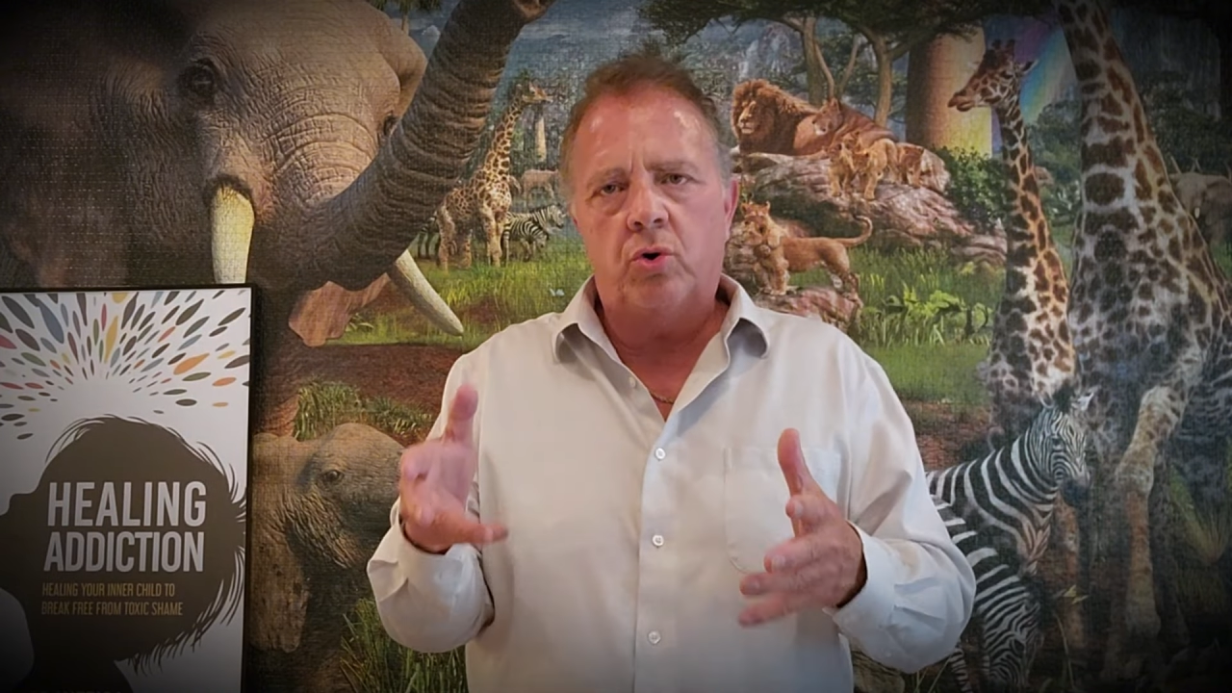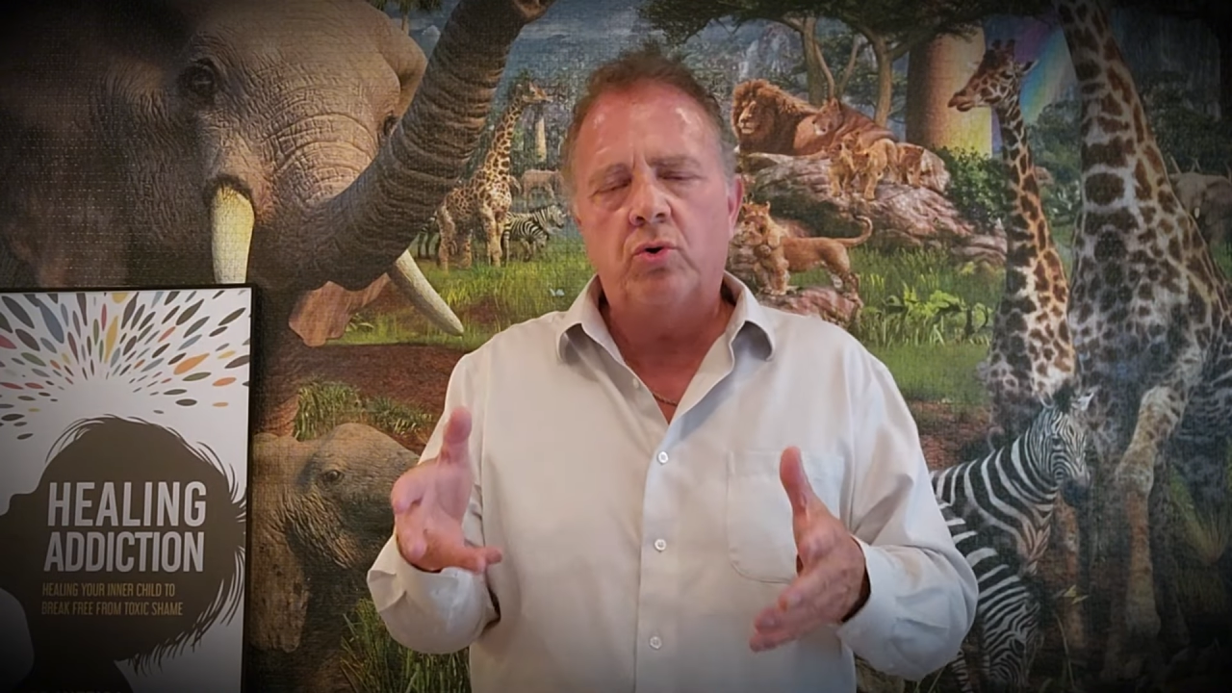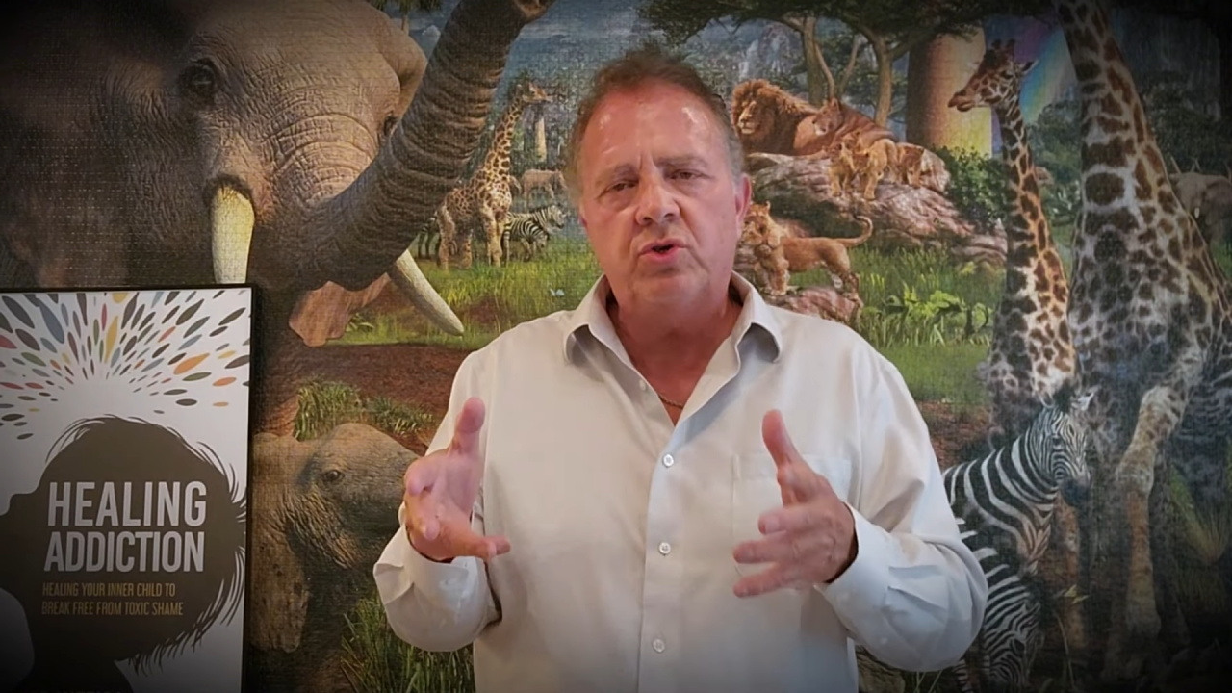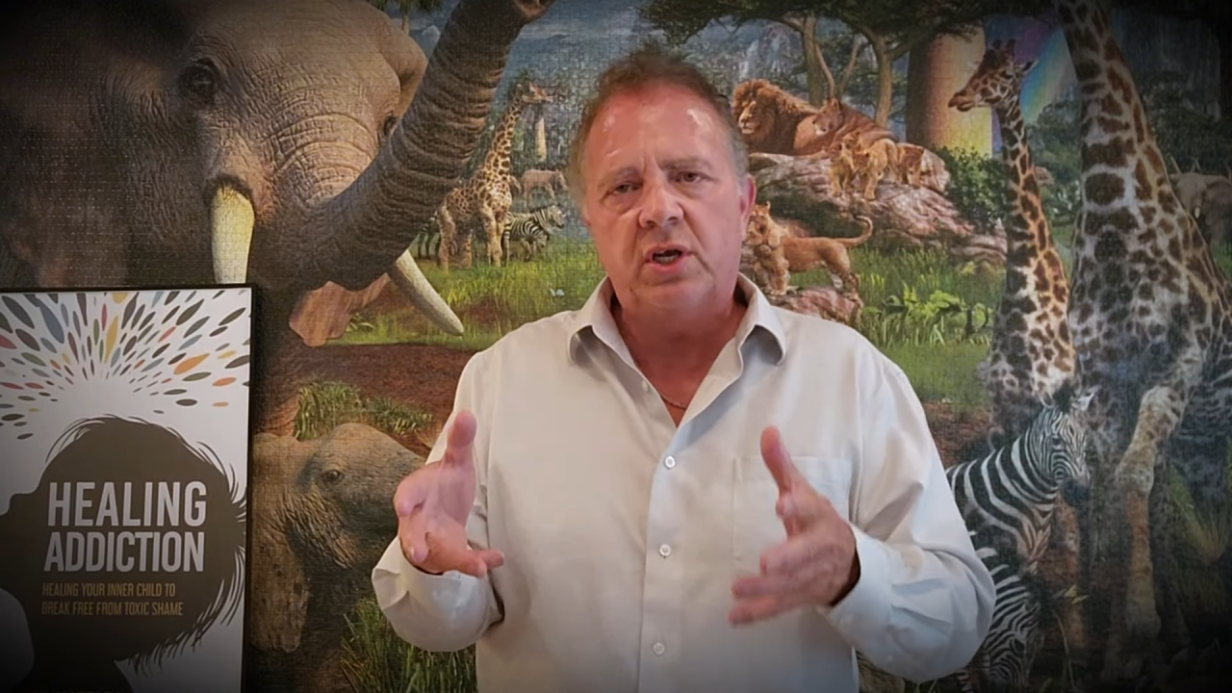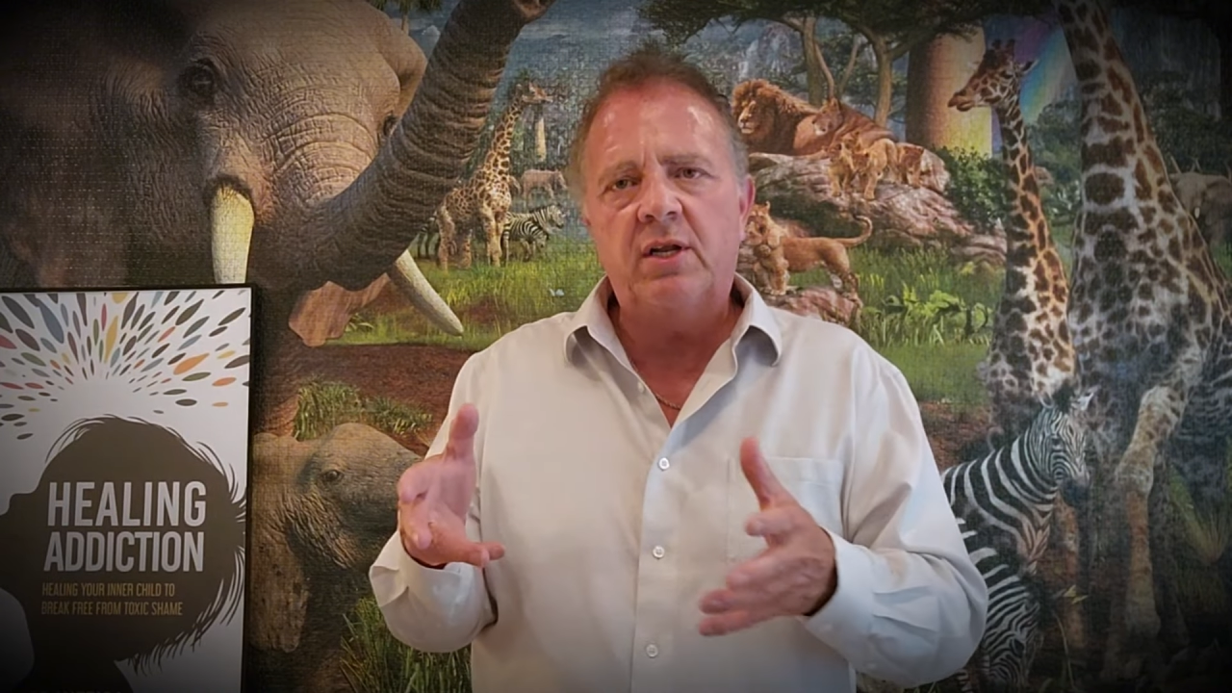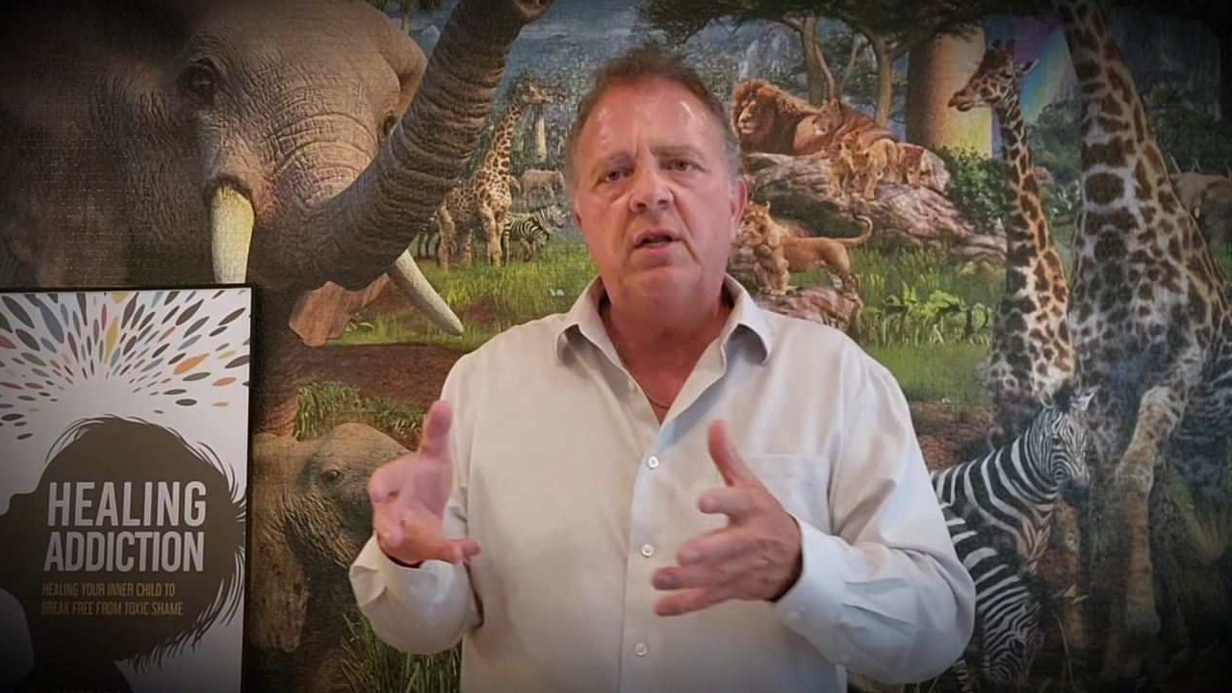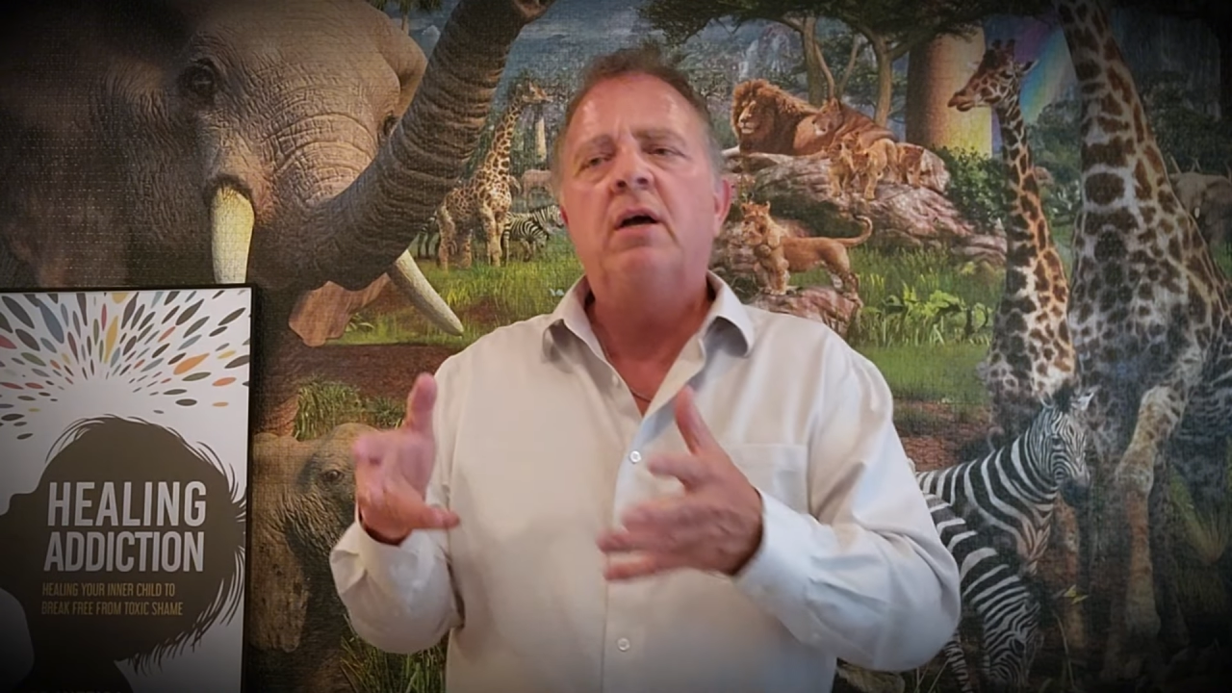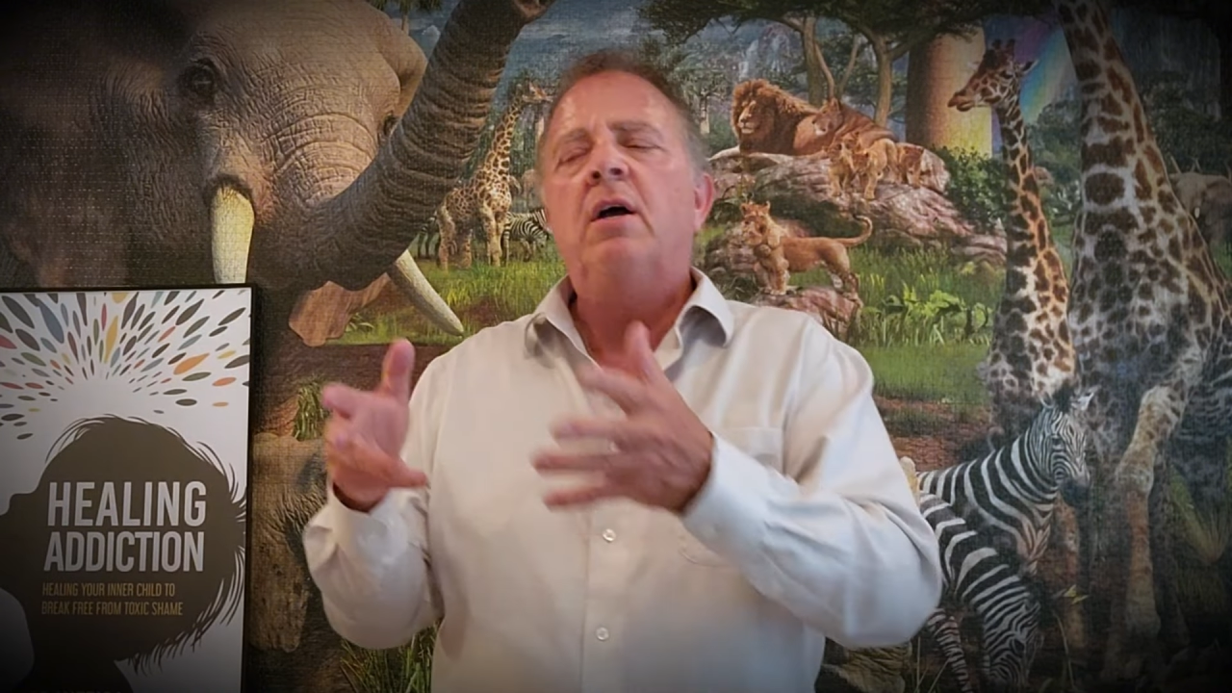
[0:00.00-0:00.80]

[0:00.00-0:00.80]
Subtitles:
who's in